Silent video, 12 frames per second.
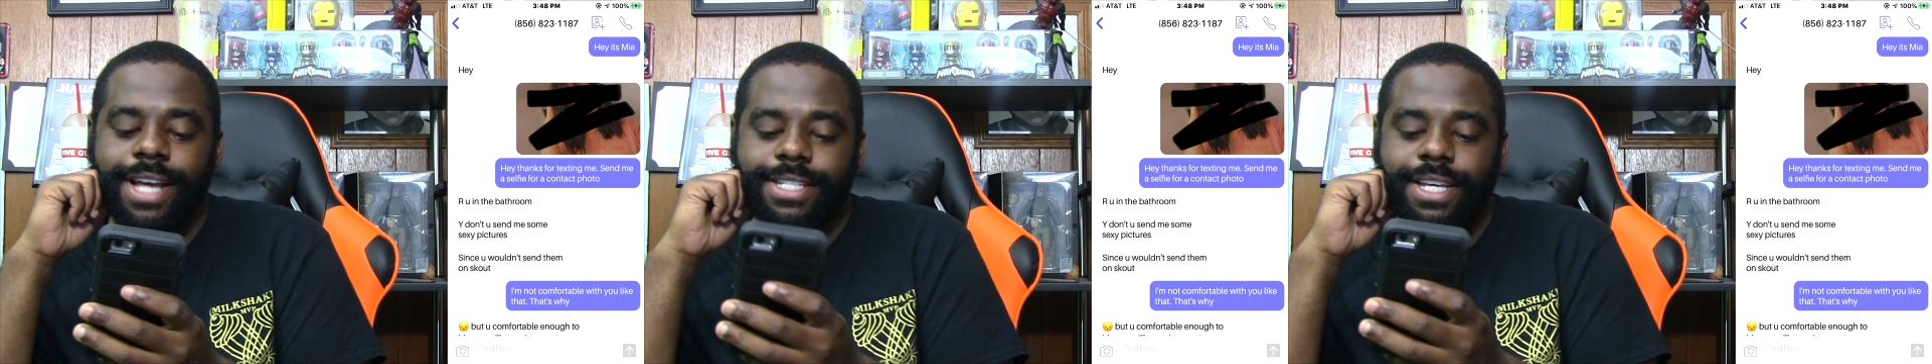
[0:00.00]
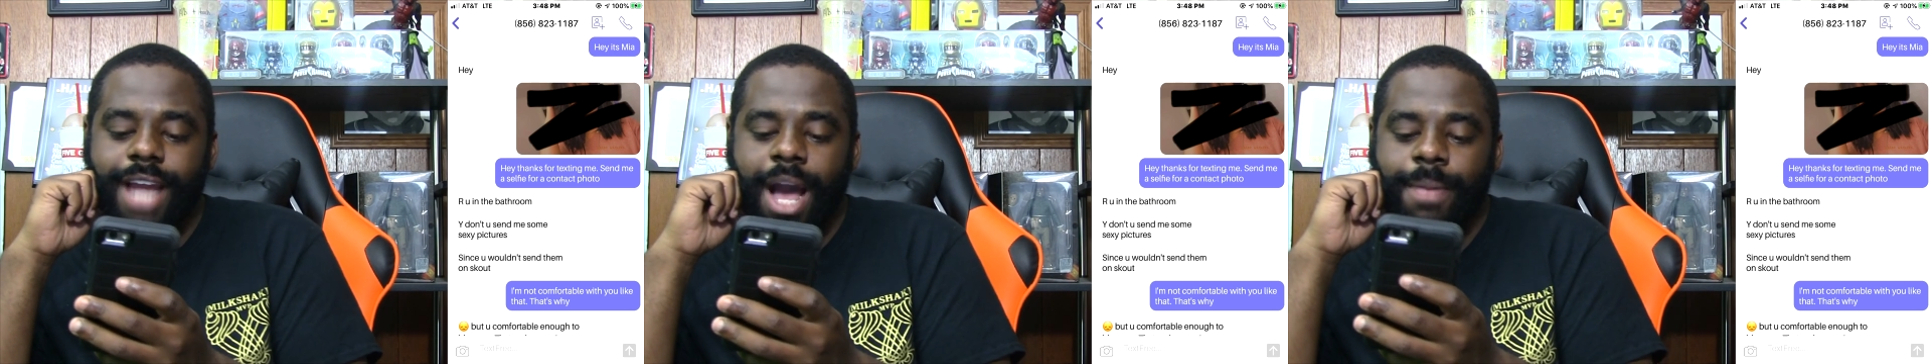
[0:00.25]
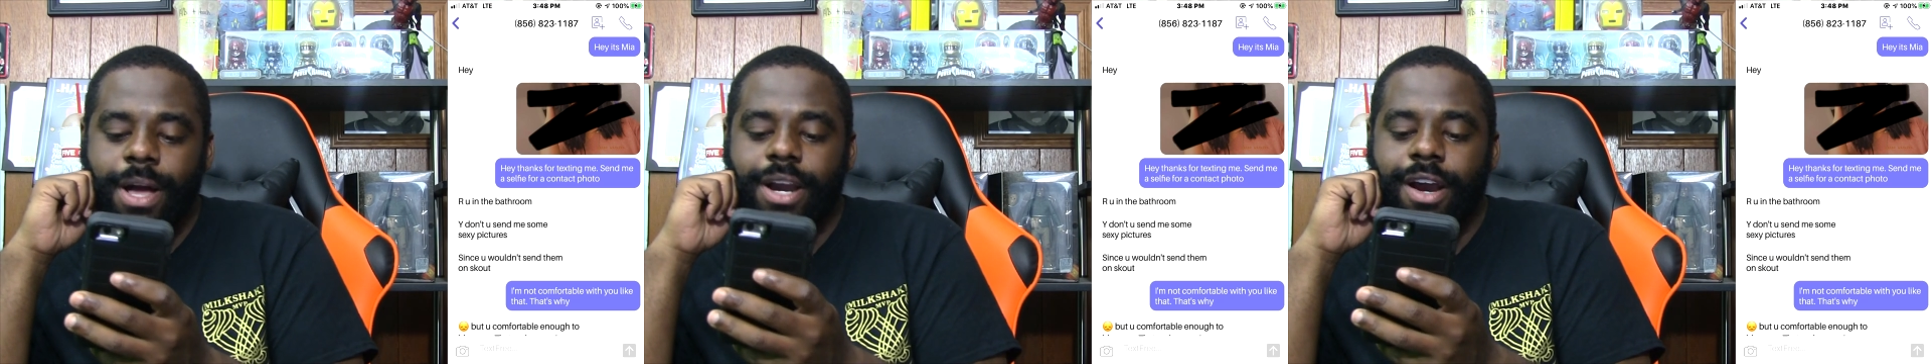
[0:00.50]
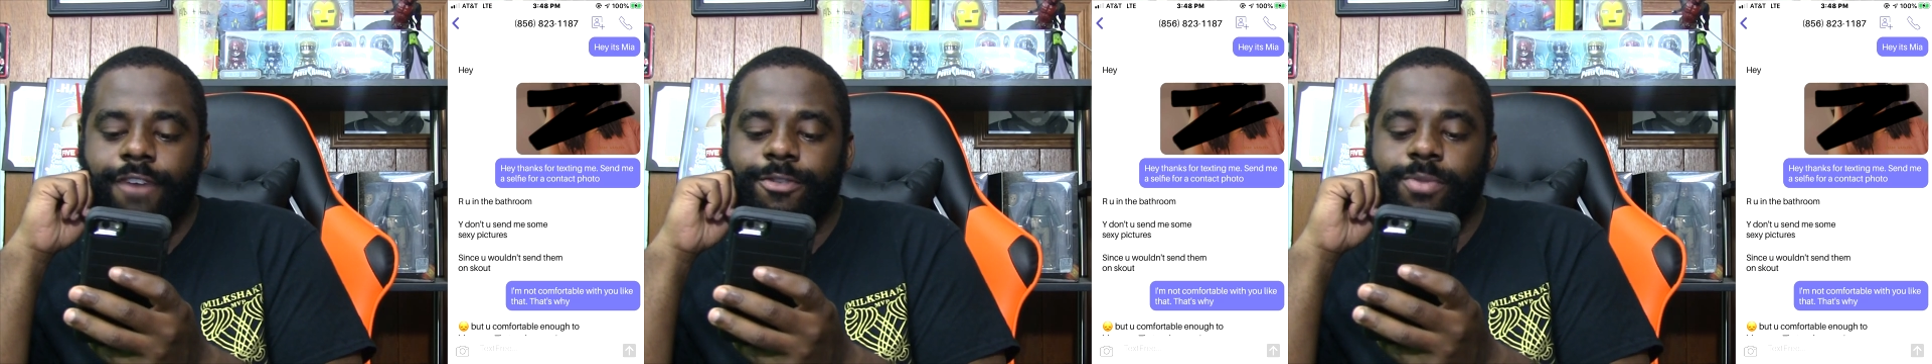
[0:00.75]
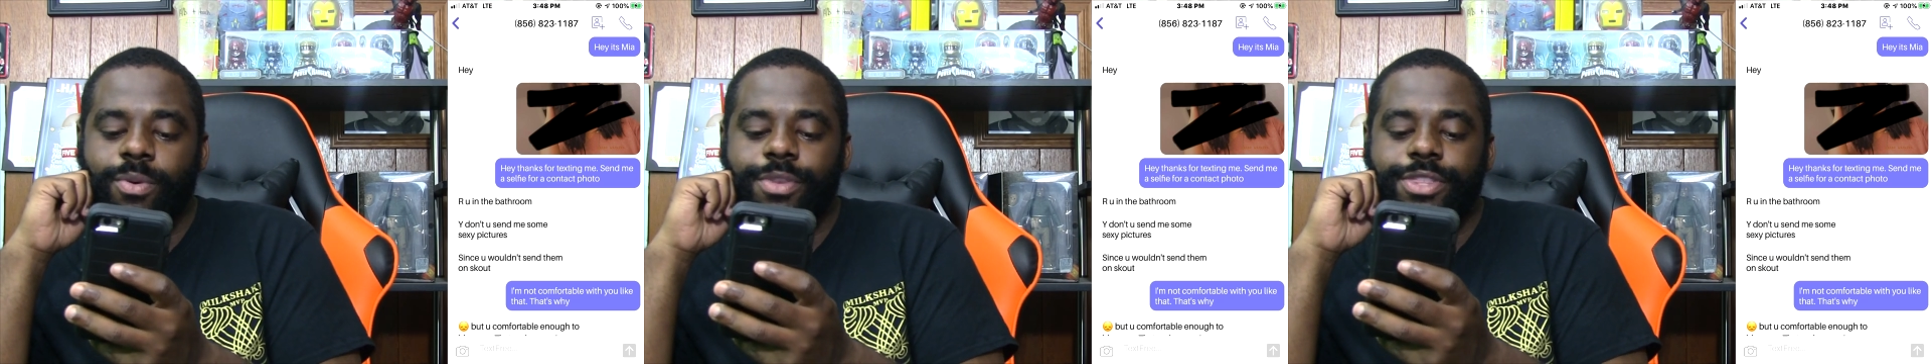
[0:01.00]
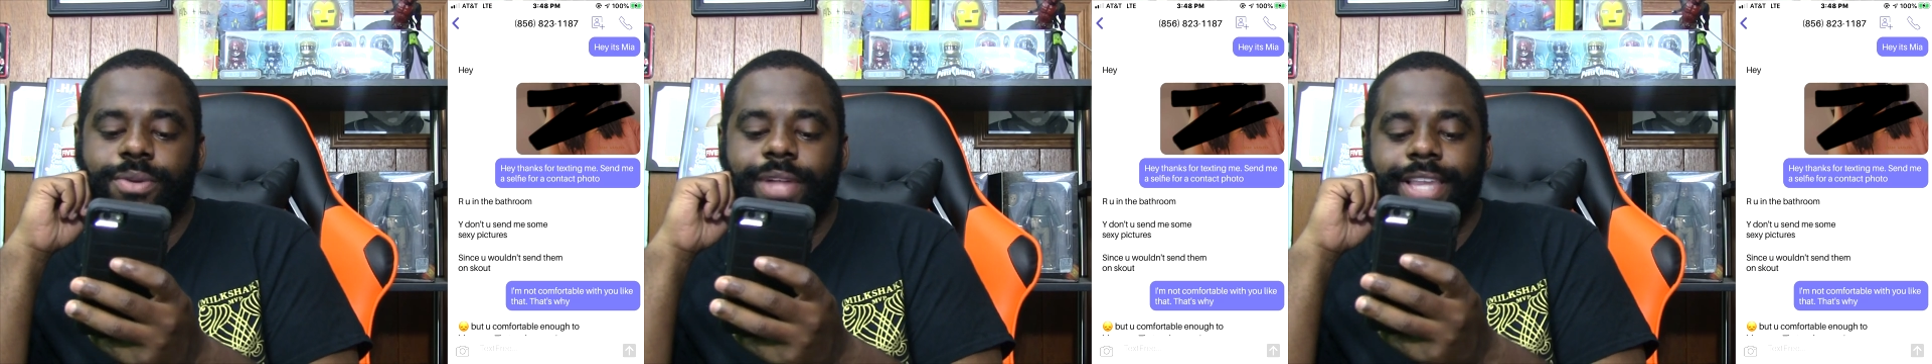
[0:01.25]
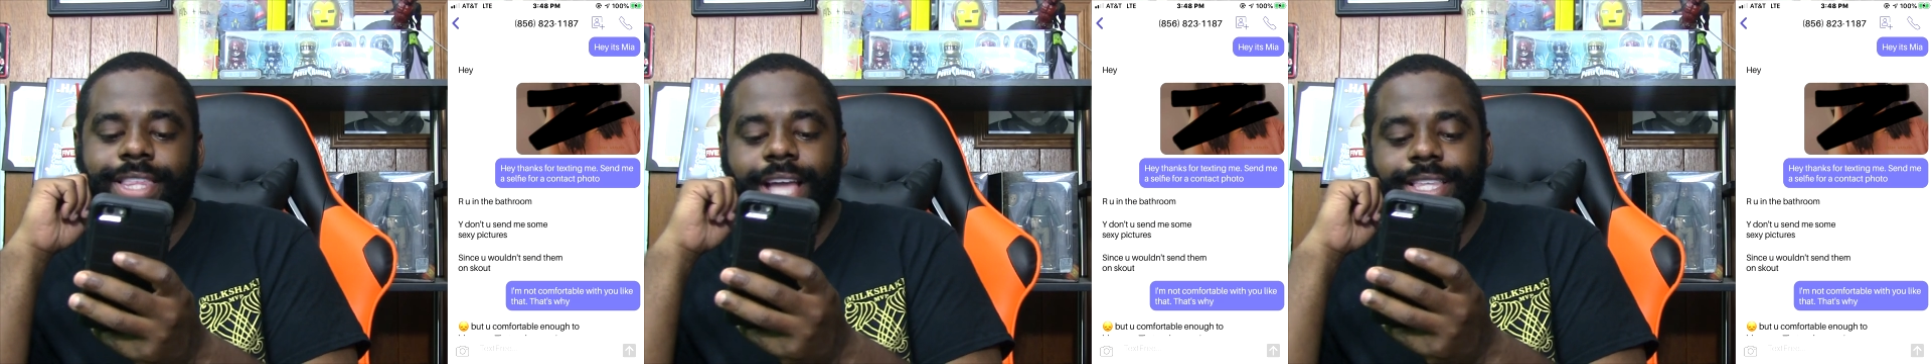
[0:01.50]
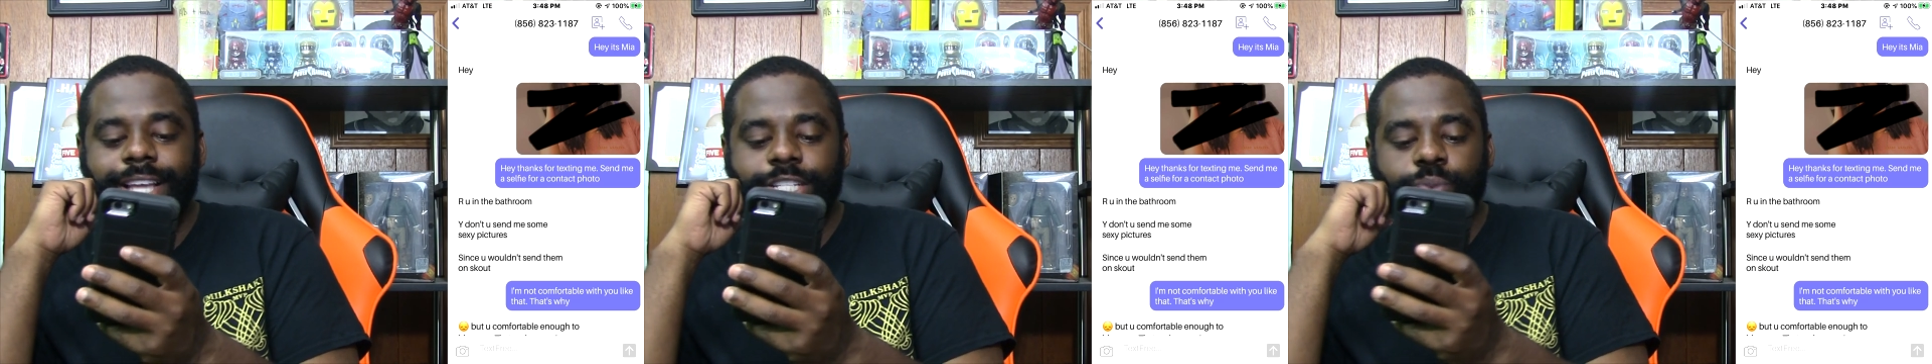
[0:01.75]
I said, I'm not comfortable with you like
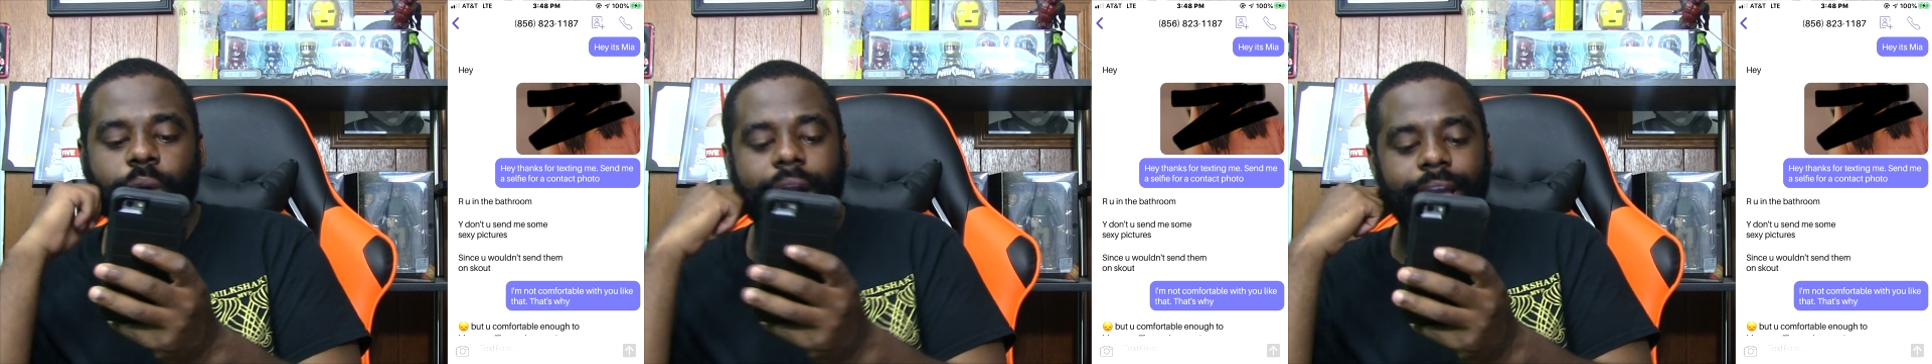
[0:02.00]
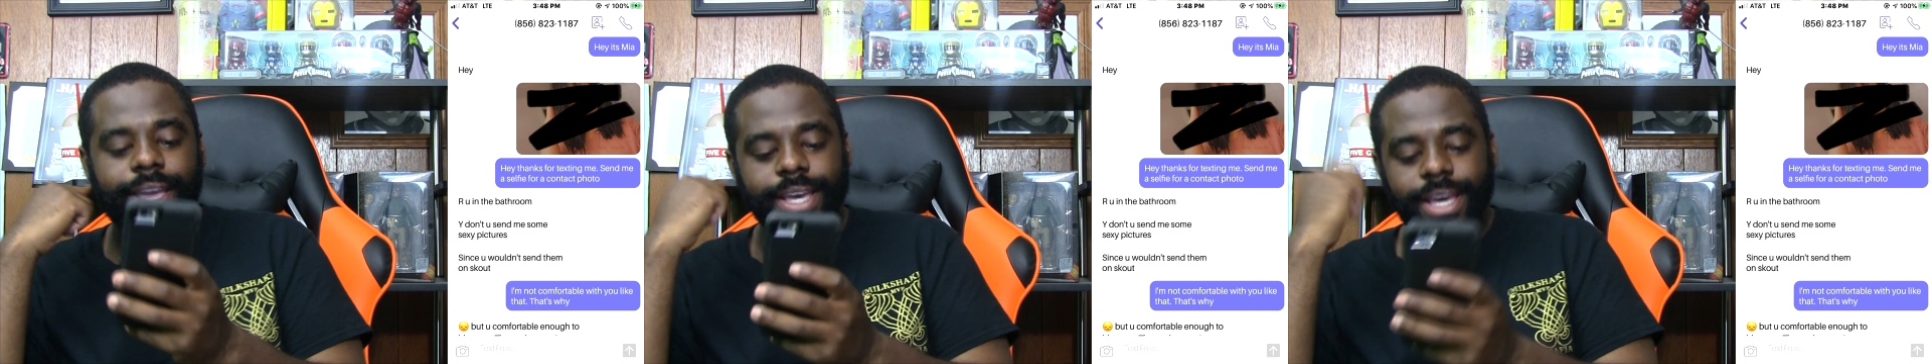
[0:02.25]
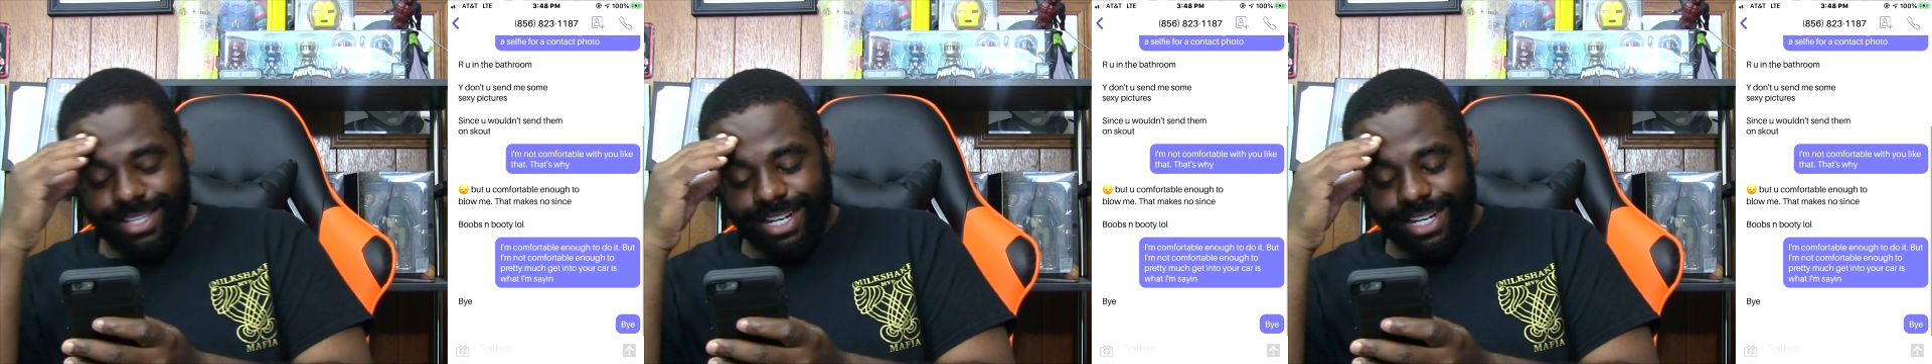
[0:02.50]
that, that's why.